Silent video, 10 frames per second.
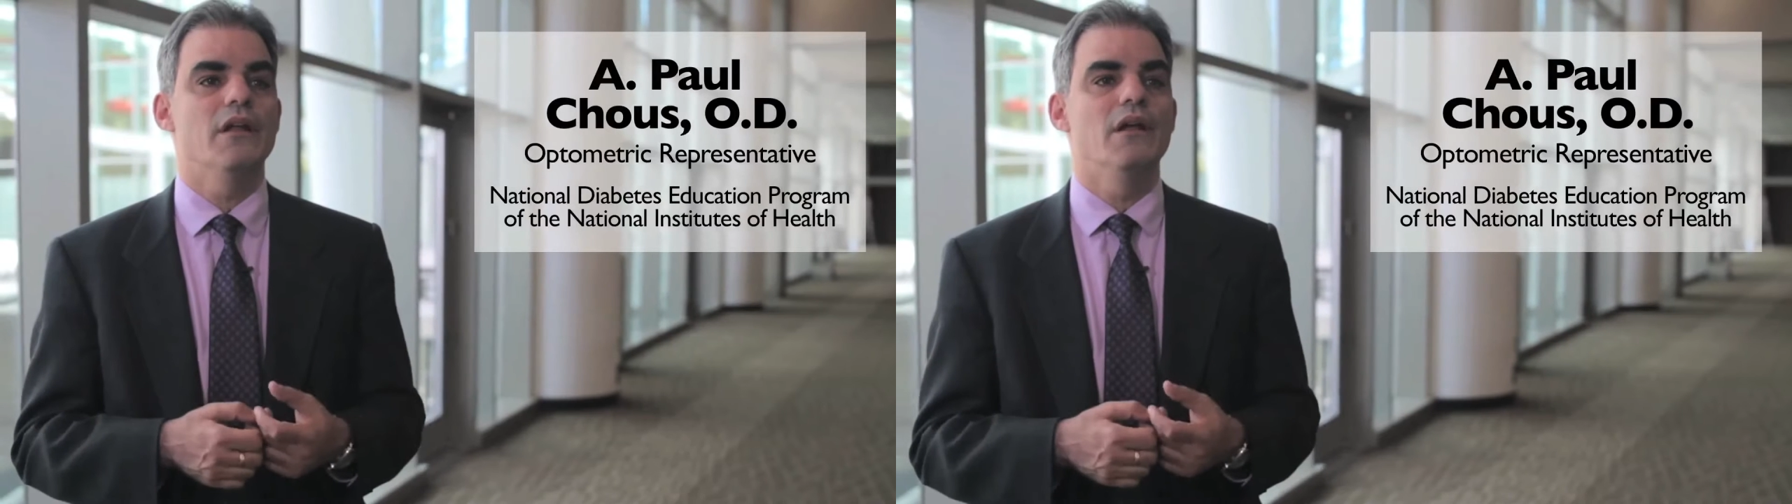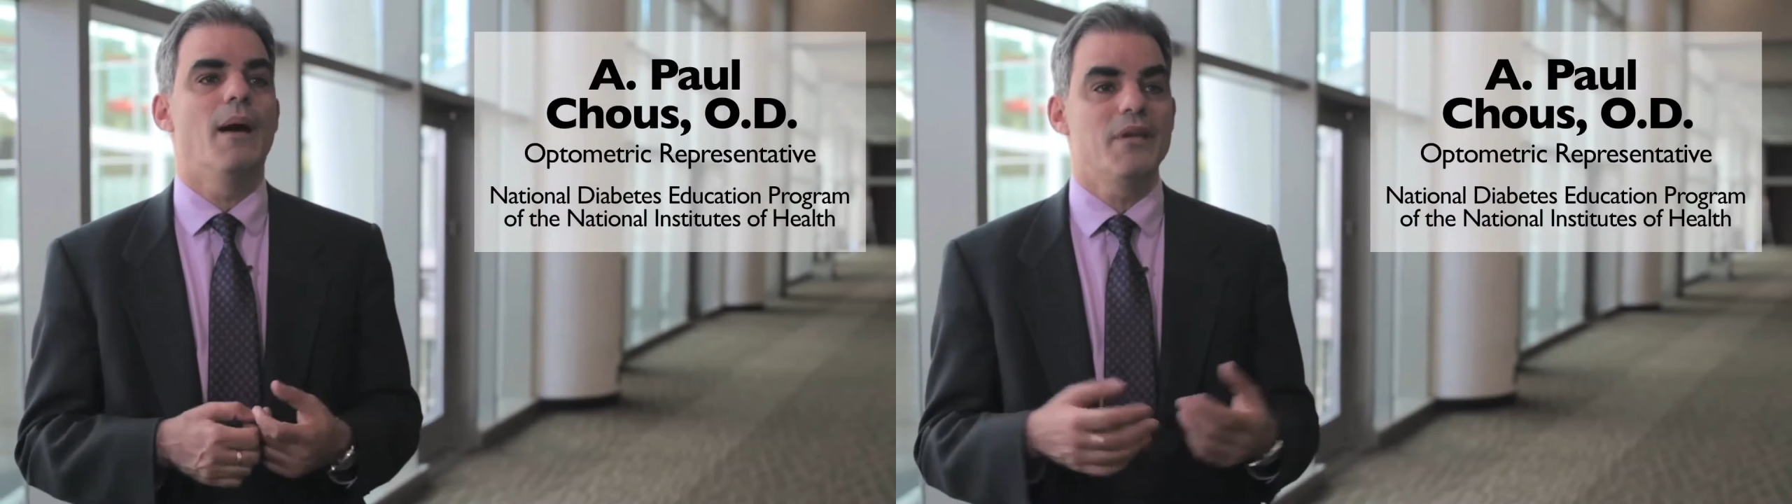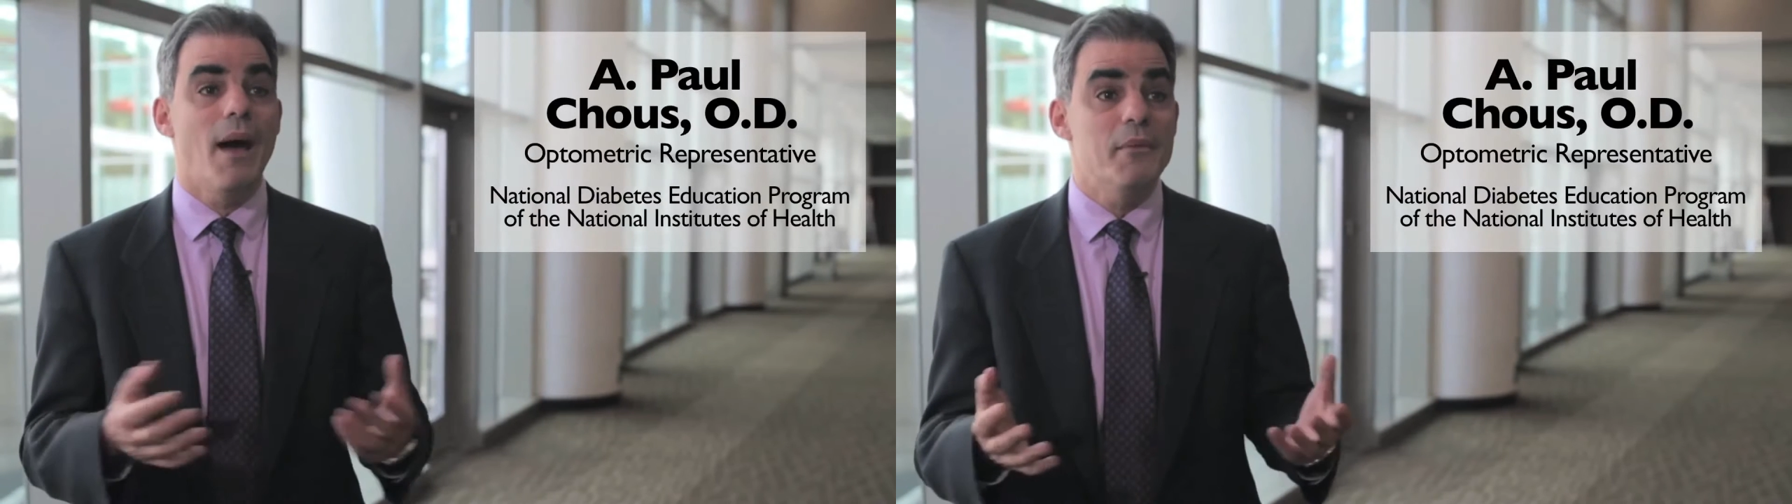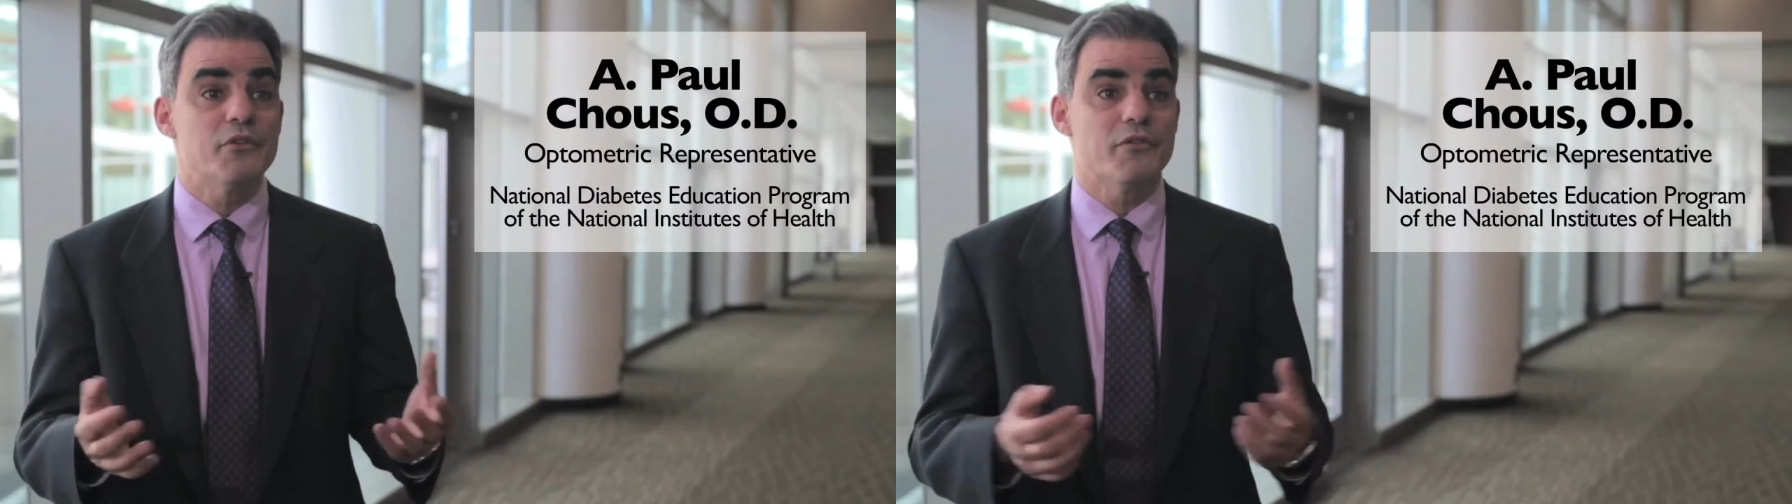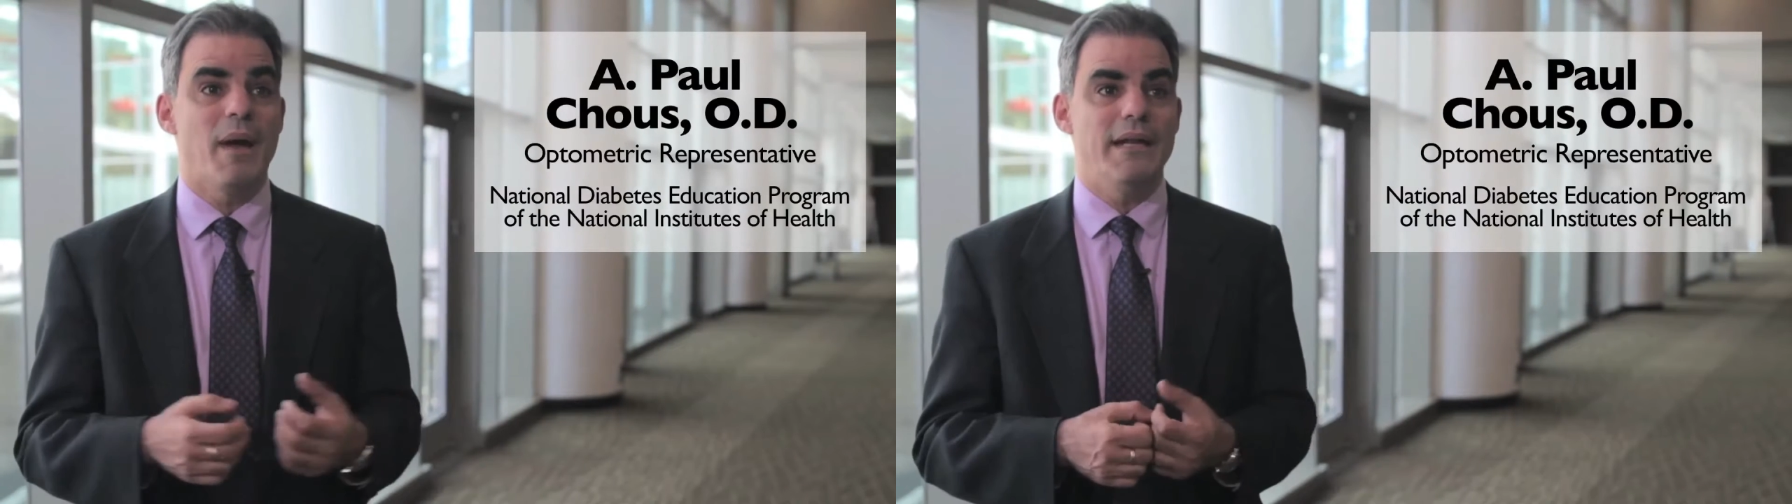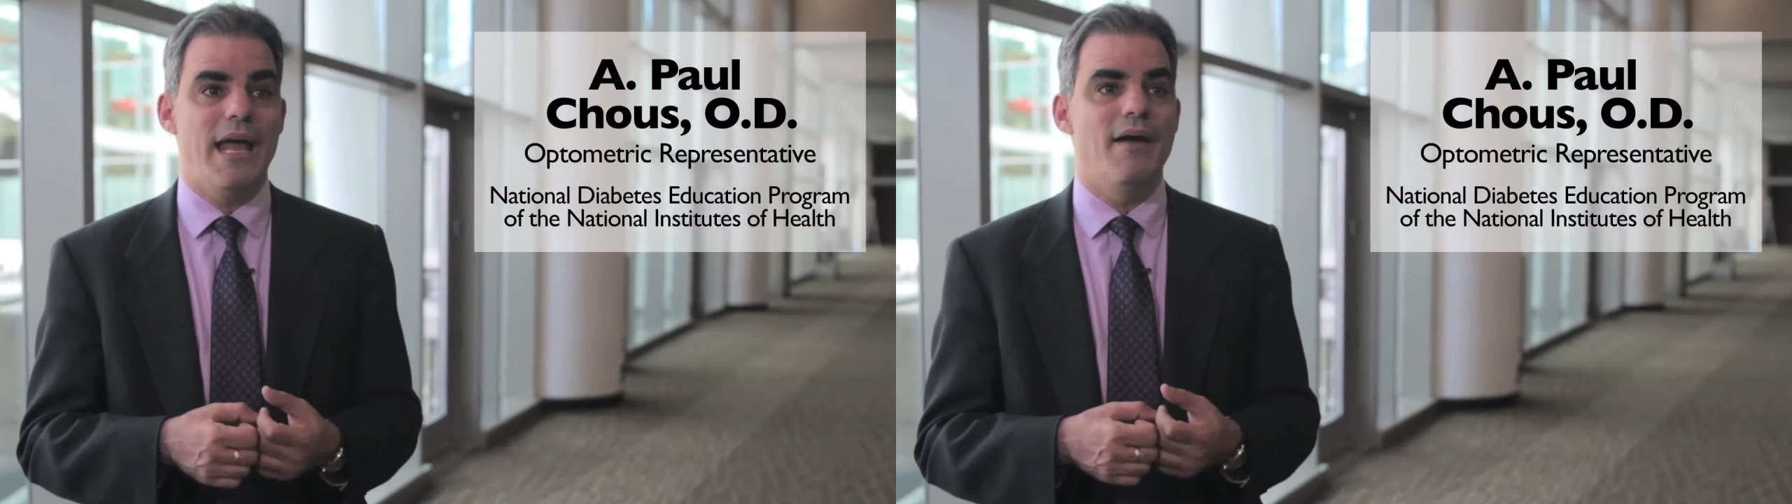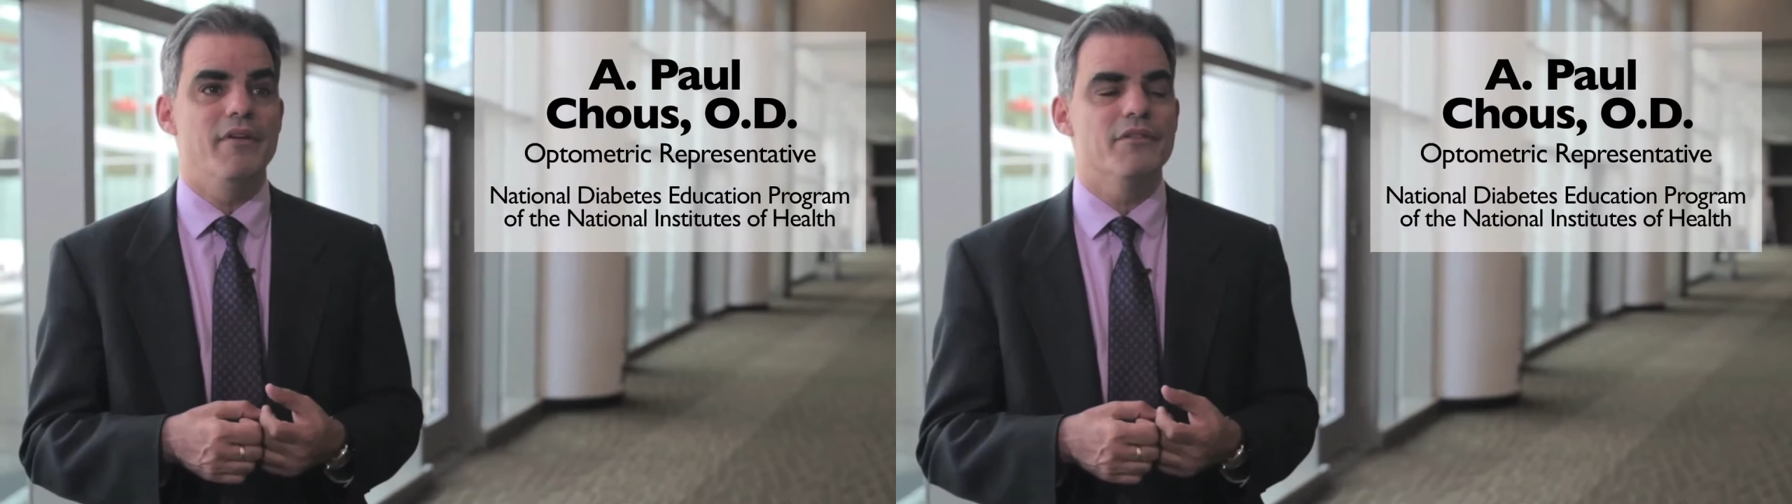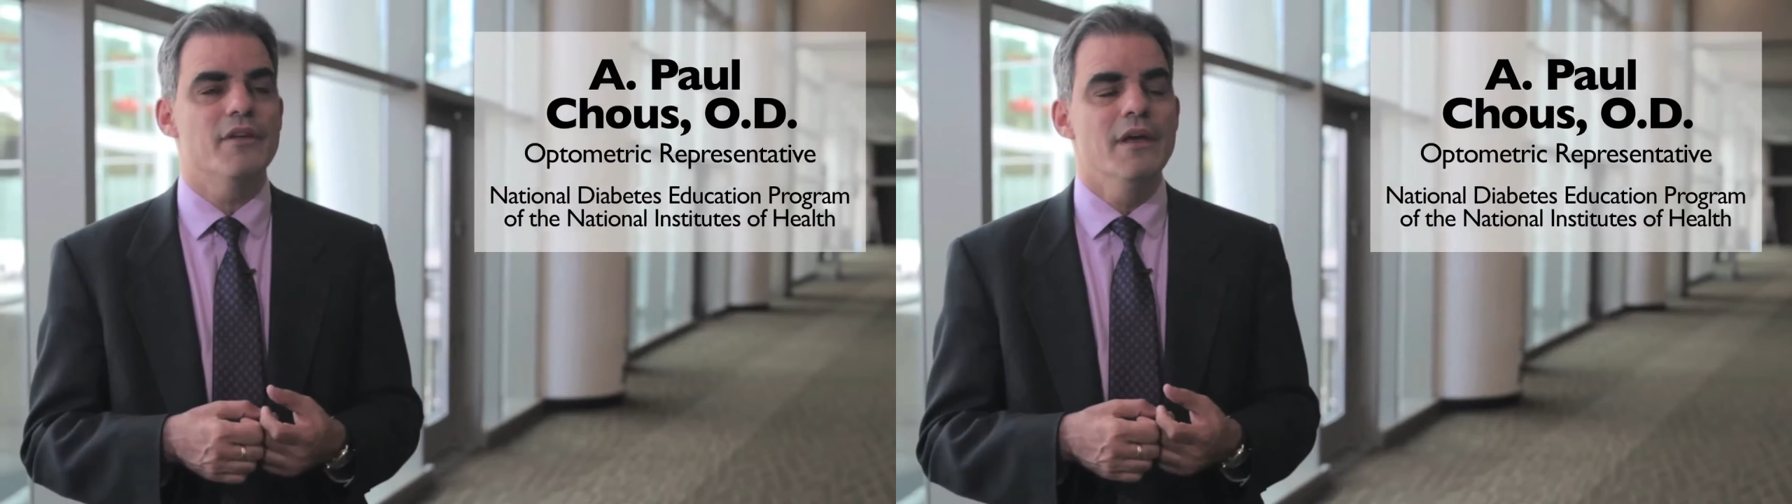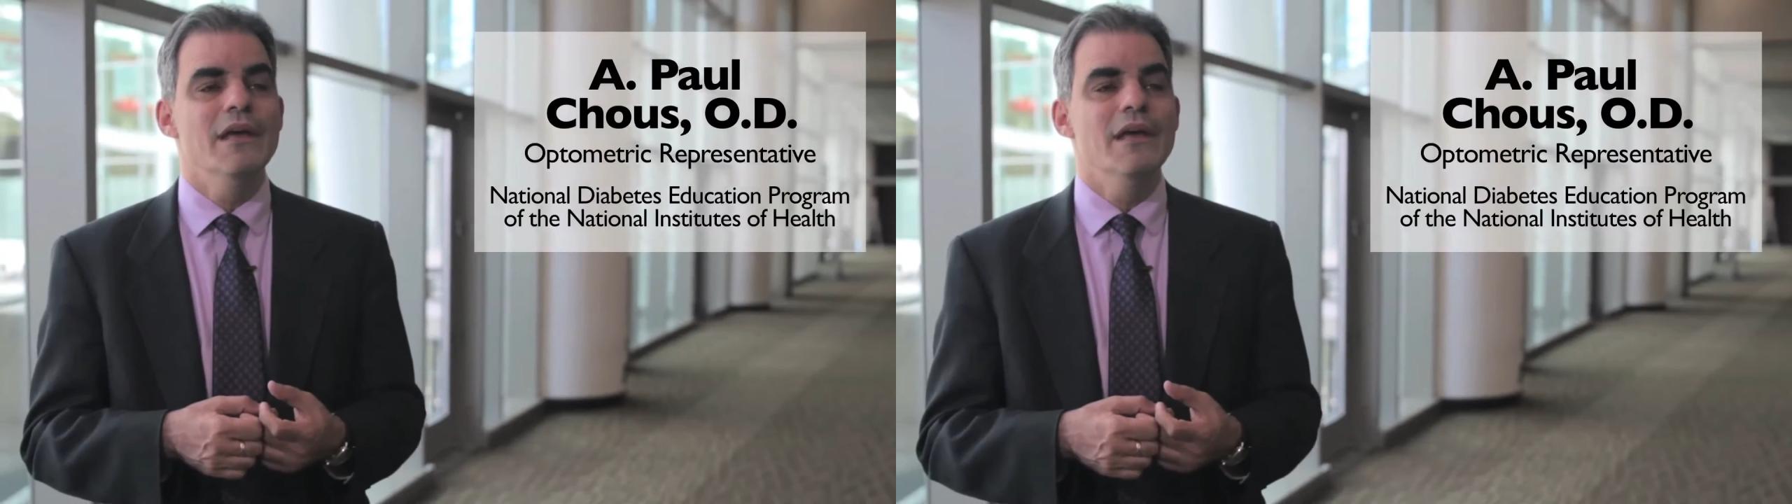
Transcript: an optometrist might have is,